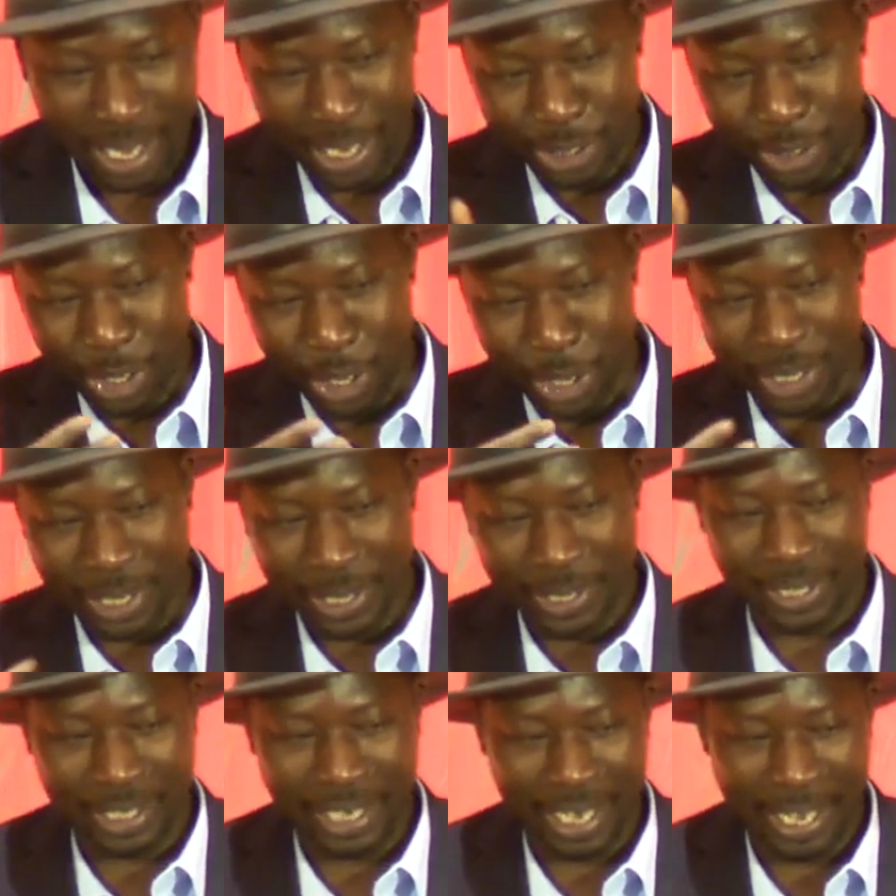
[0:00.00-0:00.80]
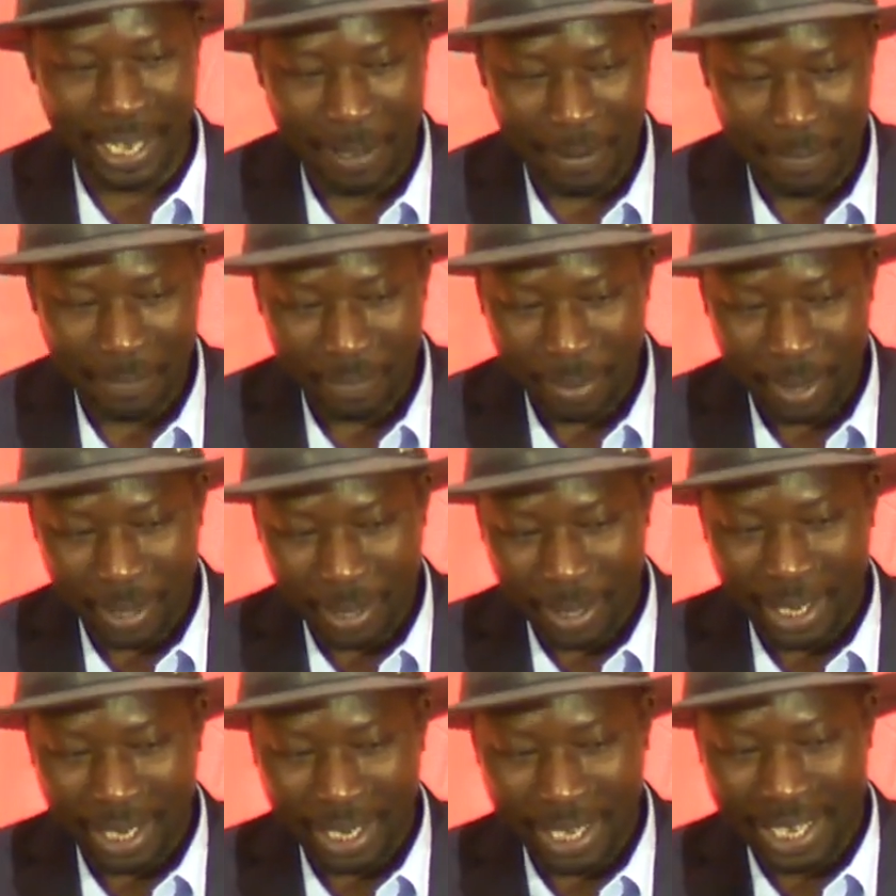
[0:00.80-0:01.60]
So you can see
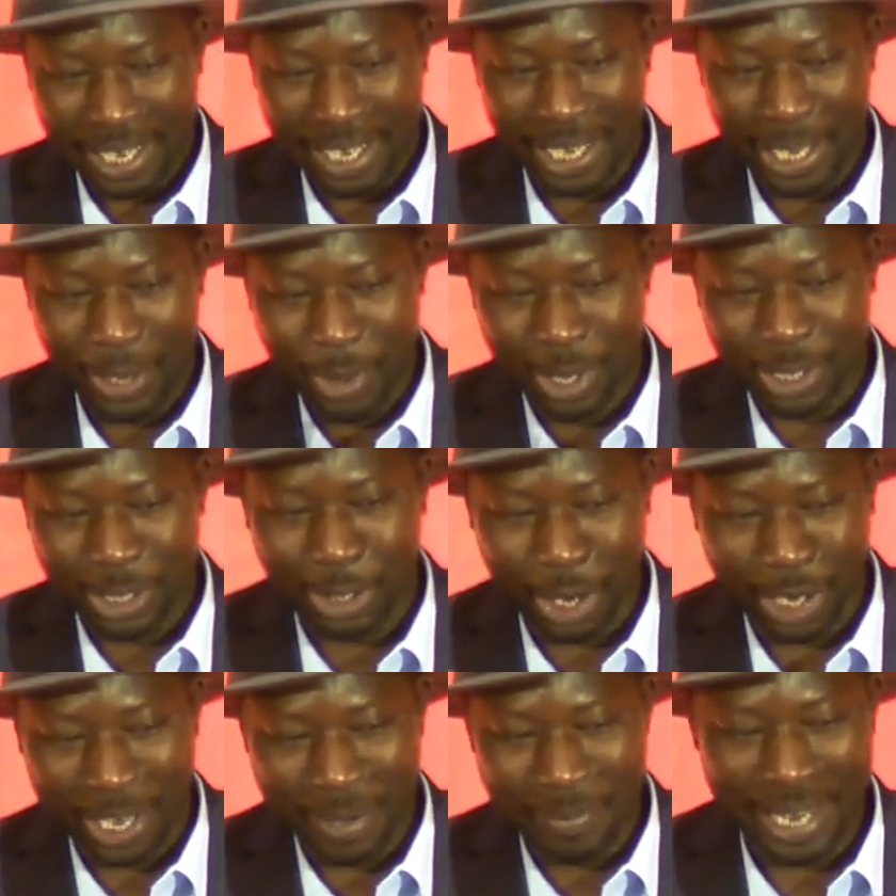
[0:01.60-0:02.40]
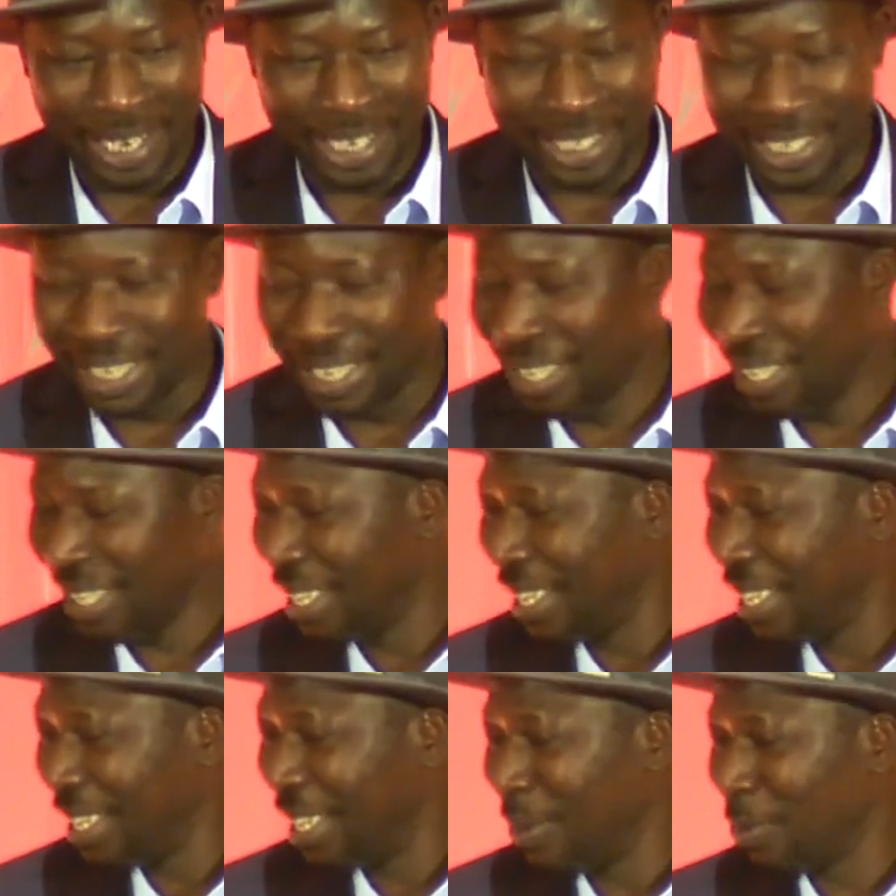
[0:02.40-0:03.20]
he was documenting
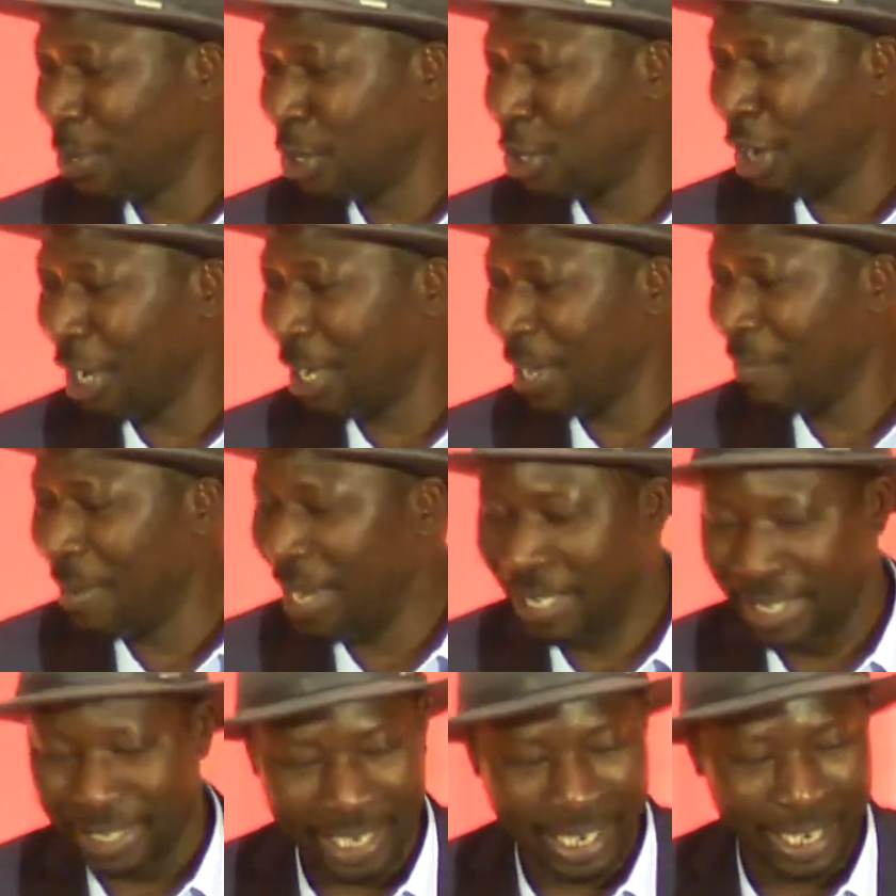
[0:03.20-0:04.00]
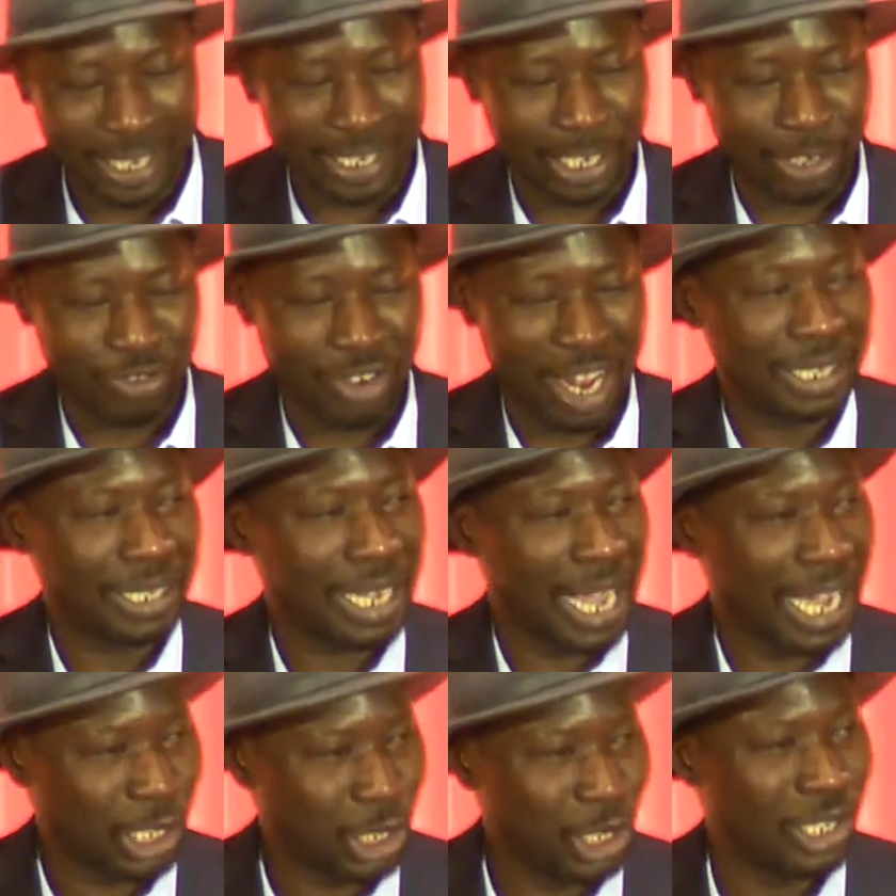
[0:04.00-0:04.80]
the
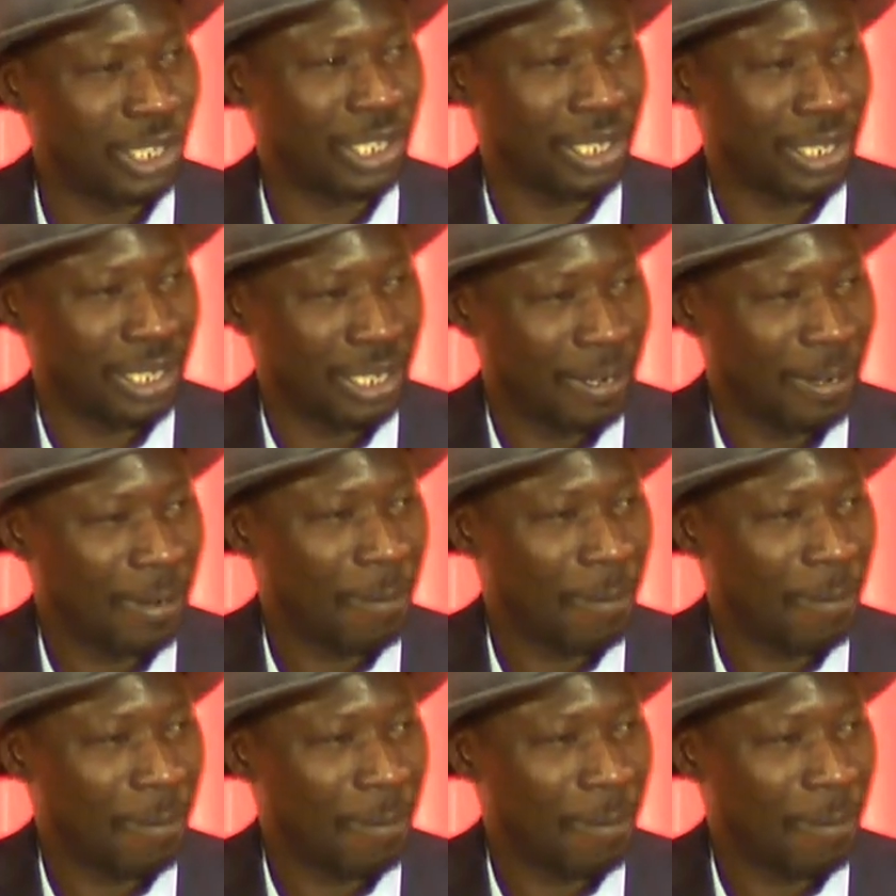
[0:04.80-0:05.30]
transactions